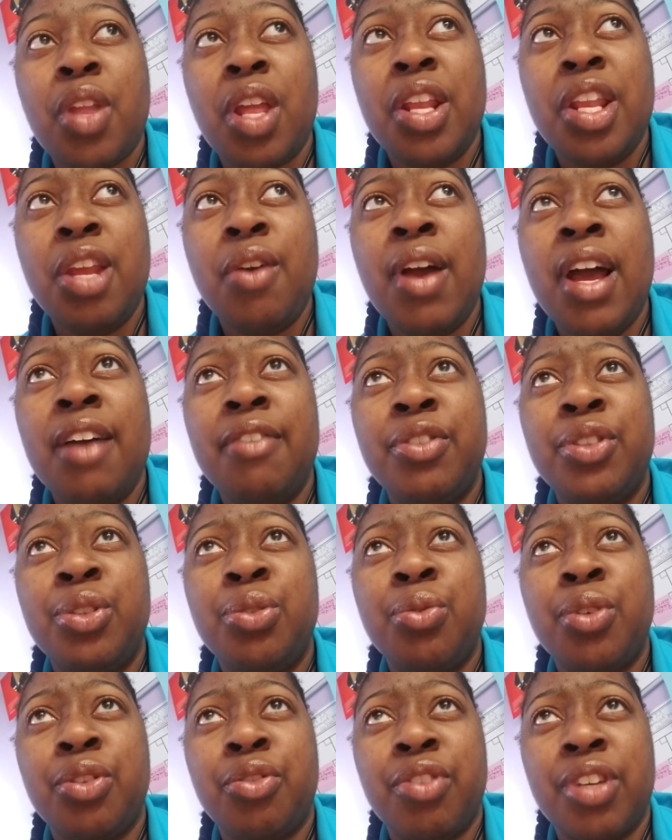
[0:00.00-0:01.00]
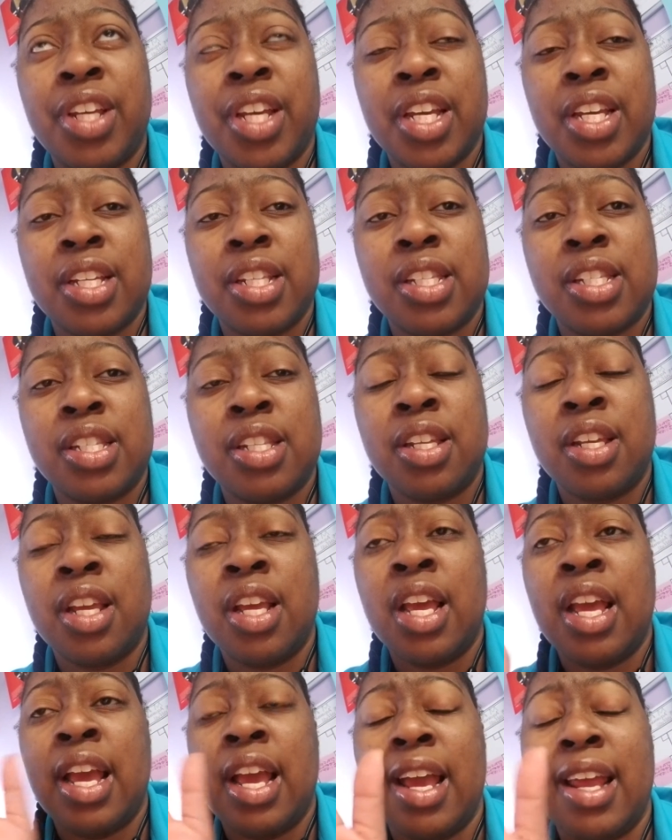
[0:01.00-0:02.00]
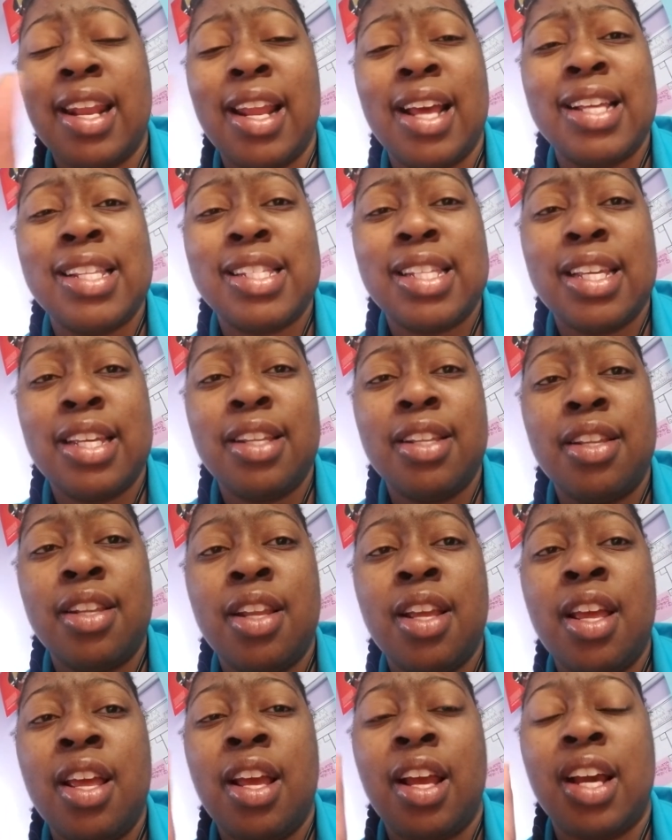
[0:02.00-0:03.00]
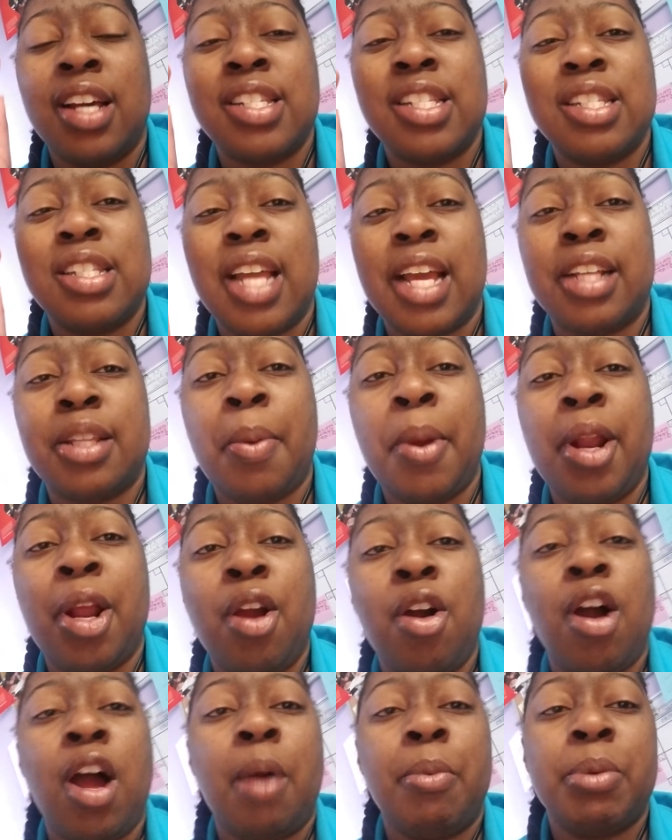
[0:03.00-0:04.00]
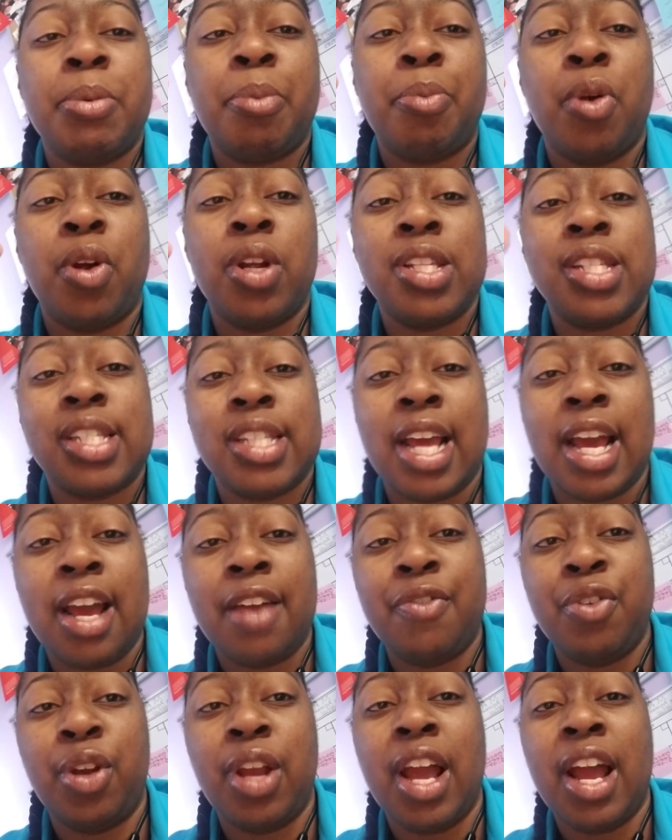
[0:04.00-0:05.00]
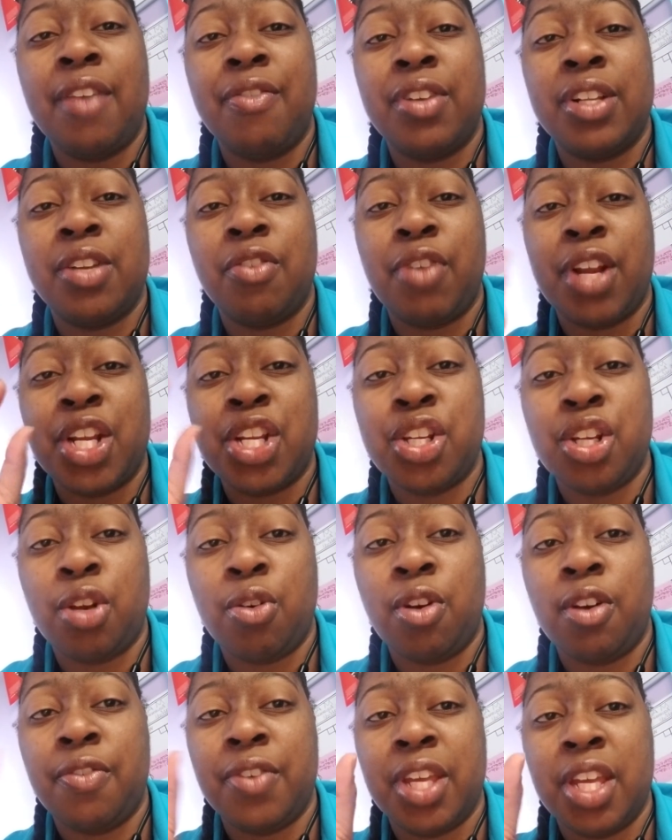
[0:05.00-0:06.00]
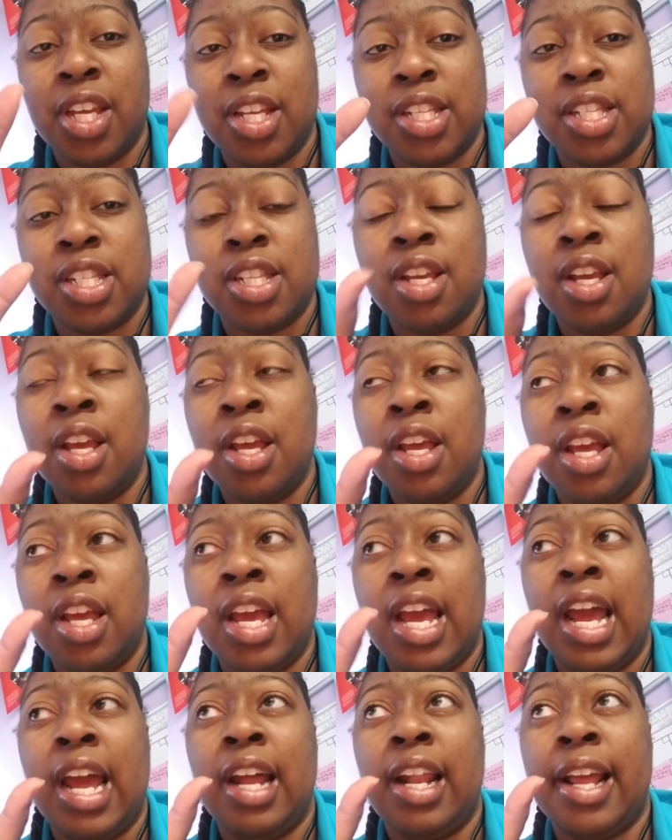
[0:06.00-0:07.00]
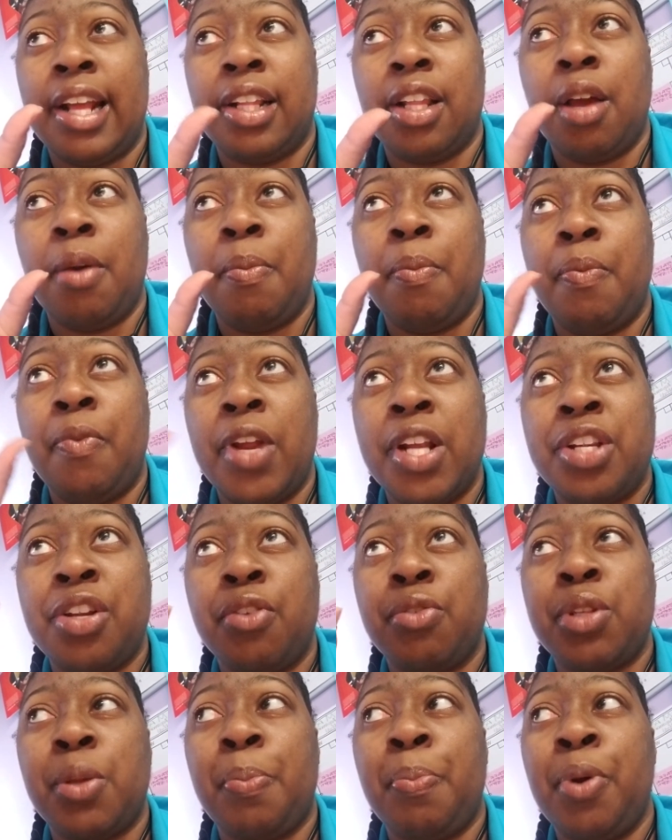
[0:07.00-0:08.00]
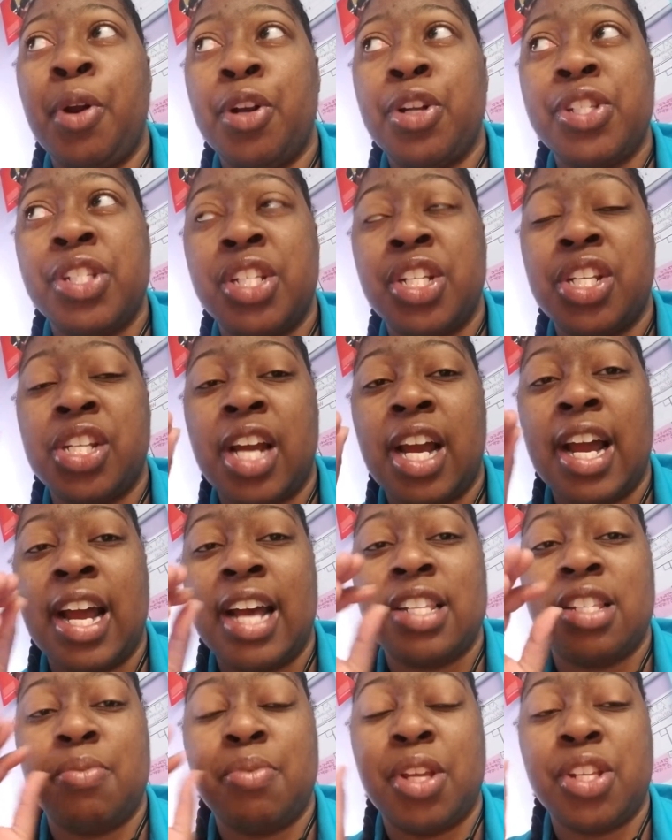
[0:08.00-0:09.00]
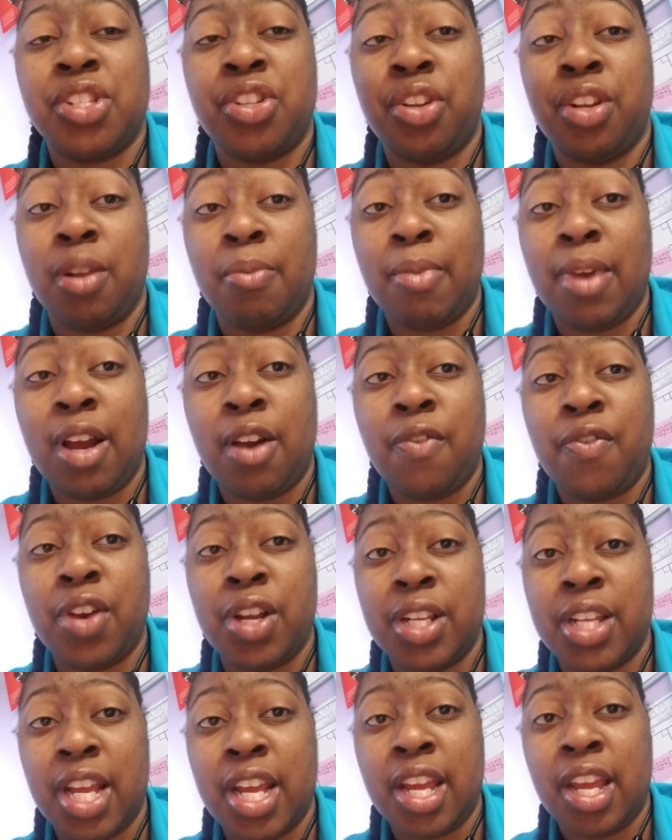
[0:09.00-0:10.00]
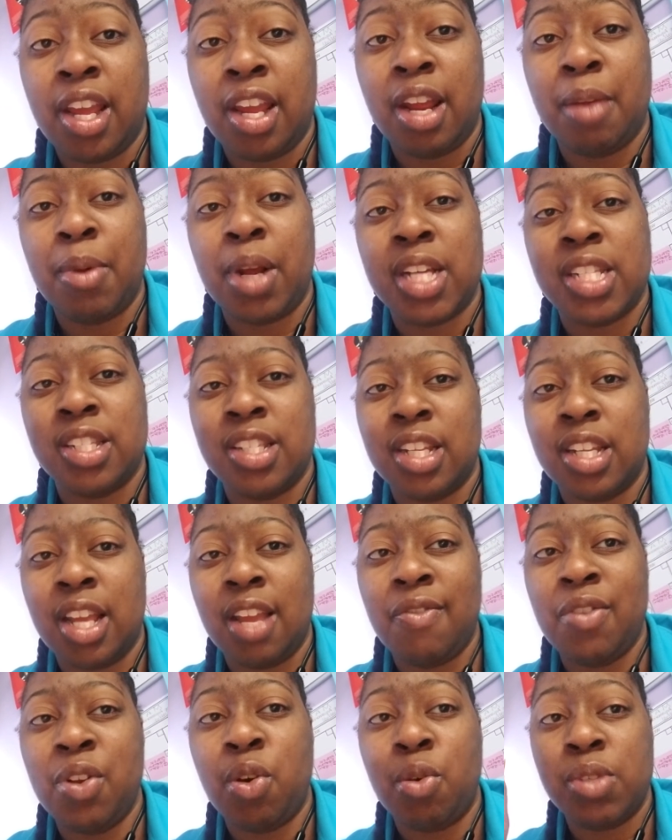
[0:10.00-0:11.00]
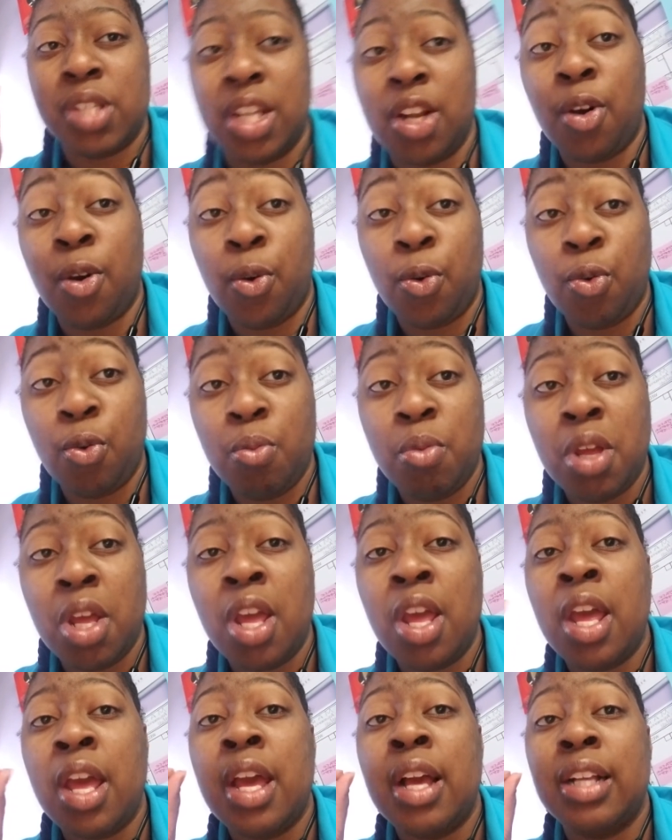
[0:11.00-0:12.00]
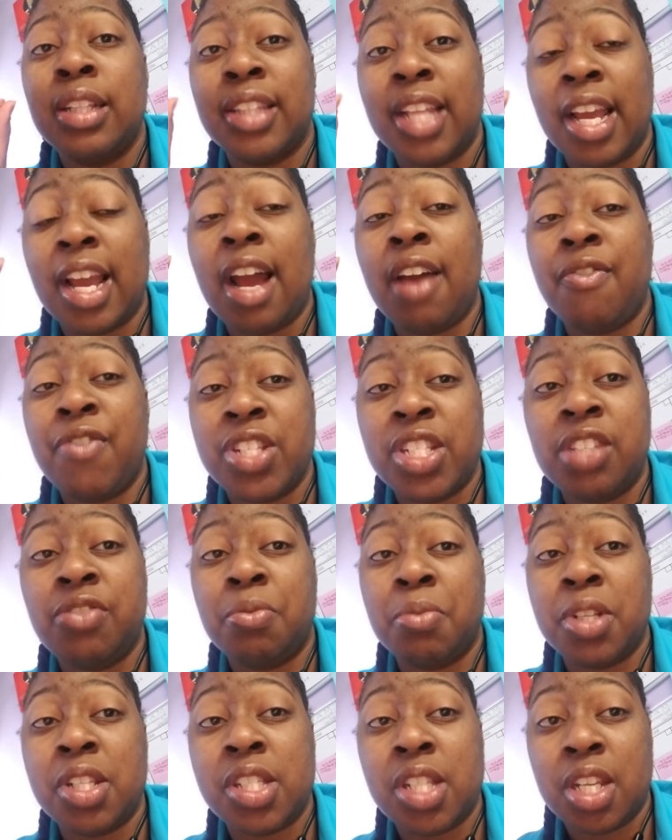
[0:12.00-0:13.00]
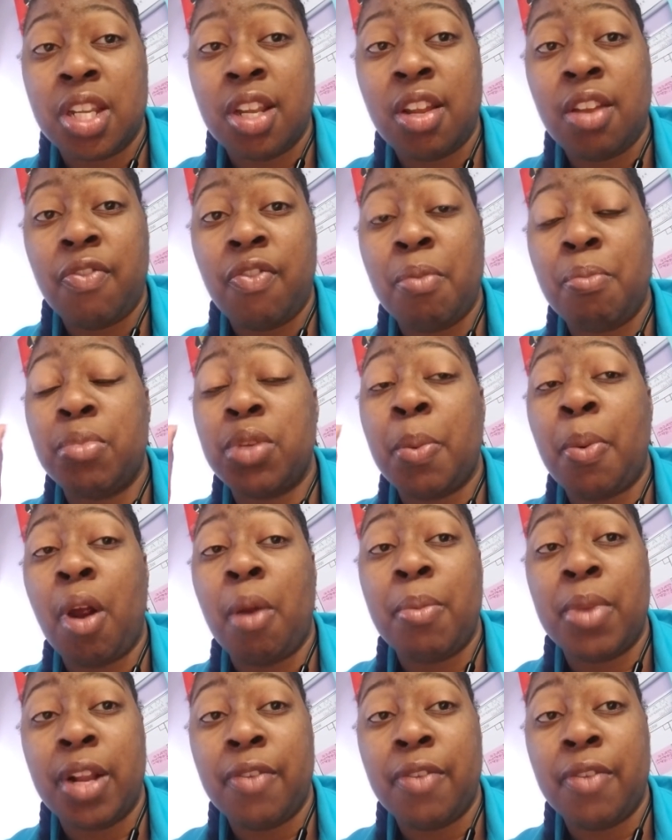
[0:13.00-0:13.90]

they'll have two or three kids, and that's it because it's like depending on how many people are on staff, you could have it the ratio of kids, like the ratio of the person the child has to be a certain amount for a daycare because even though it was in a home, they got visits from the city, from Department